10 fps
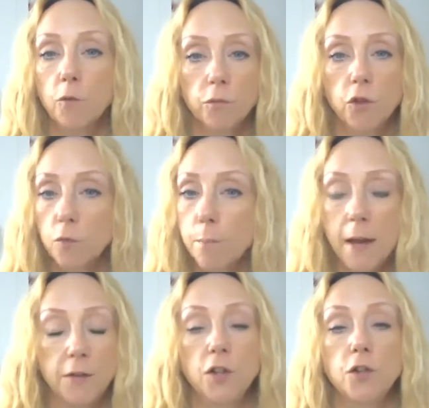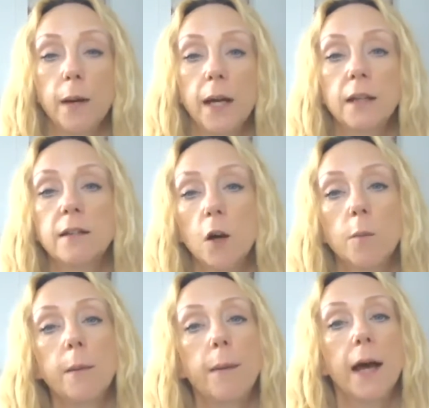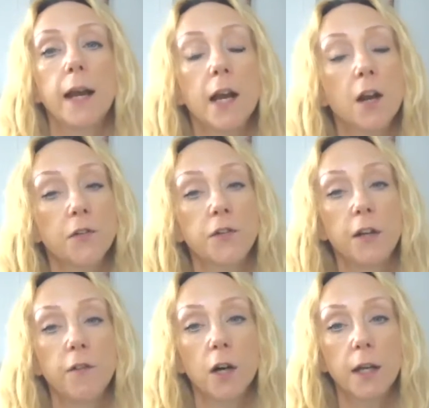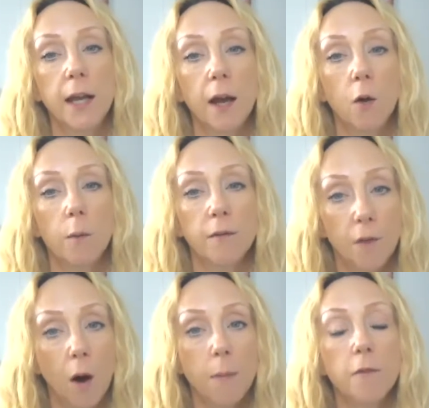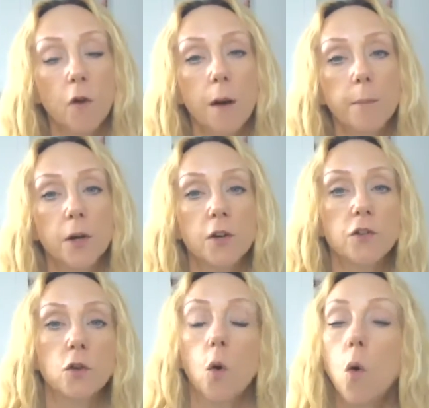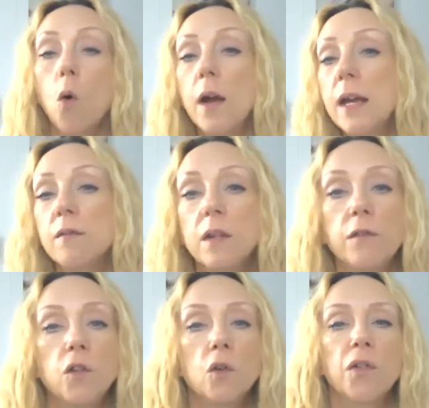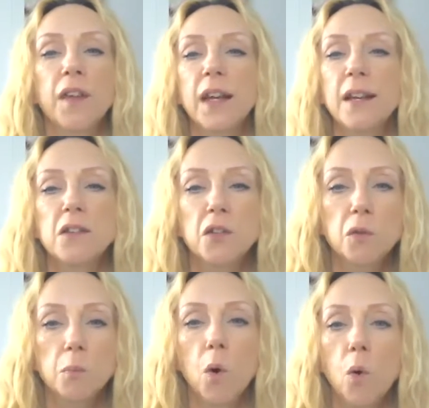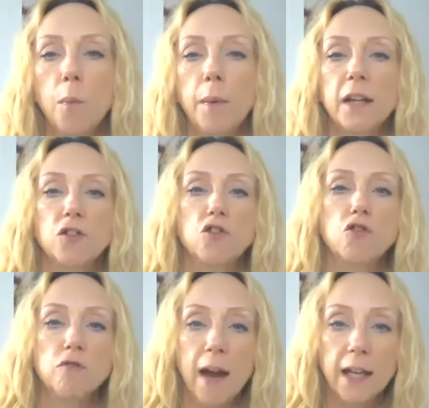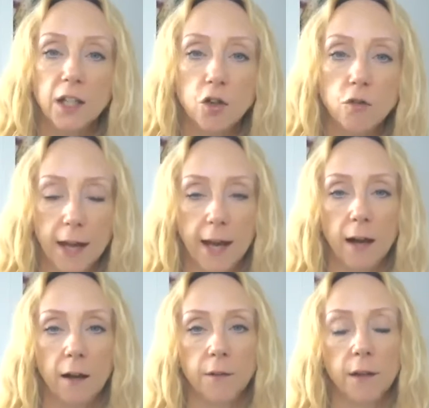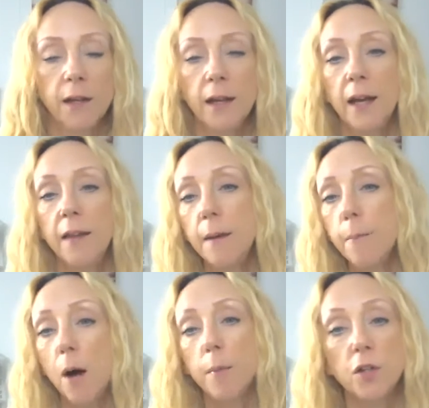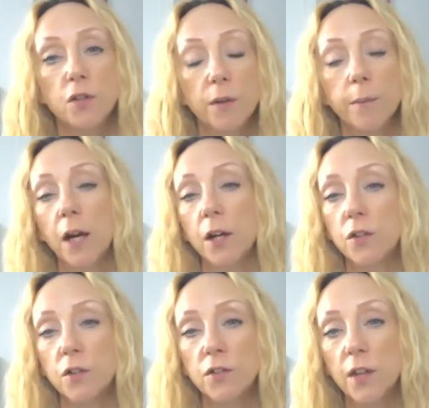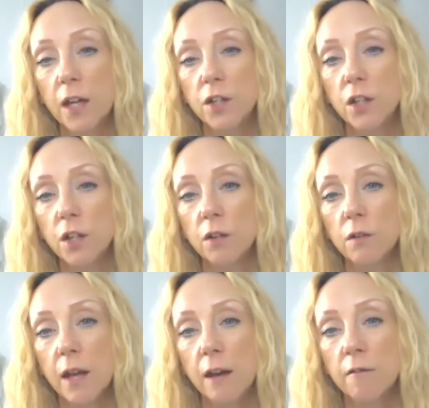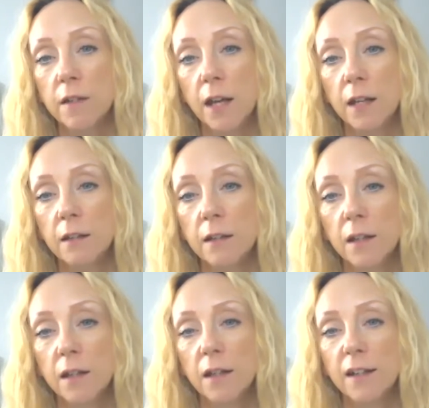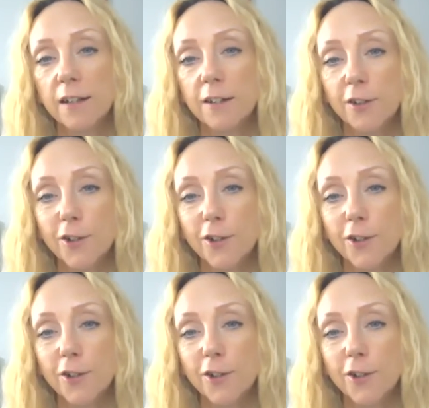Just message me, tell me about it, and I'll see if I can help, if I'm the right person. Or even if your thing is small but it's dragging you down, there might be just something I could just say to you there and then to